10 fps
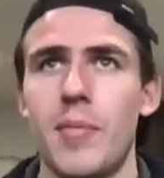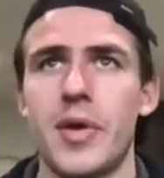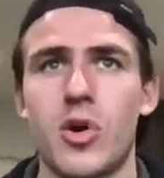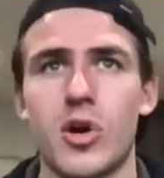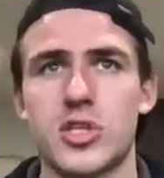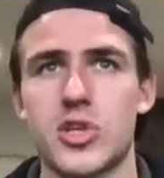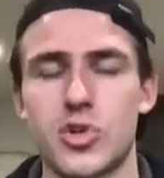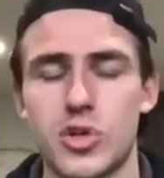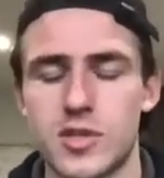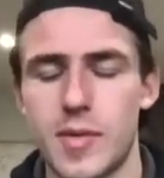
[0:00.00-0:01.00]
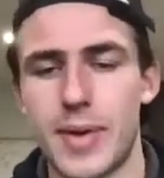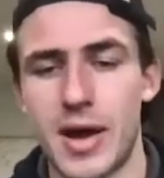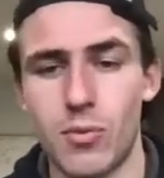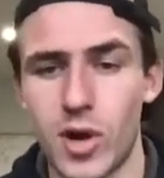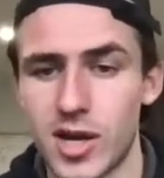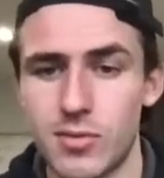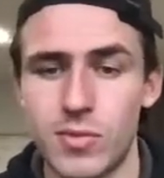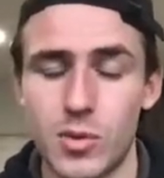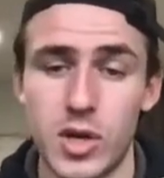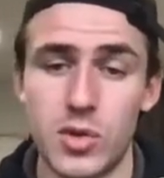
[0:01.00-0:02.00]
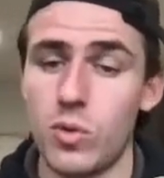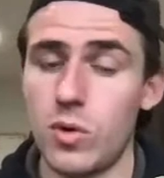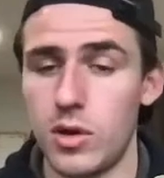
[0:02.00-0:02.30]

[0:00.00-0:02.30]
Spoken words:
because there's sort of a bandwagon with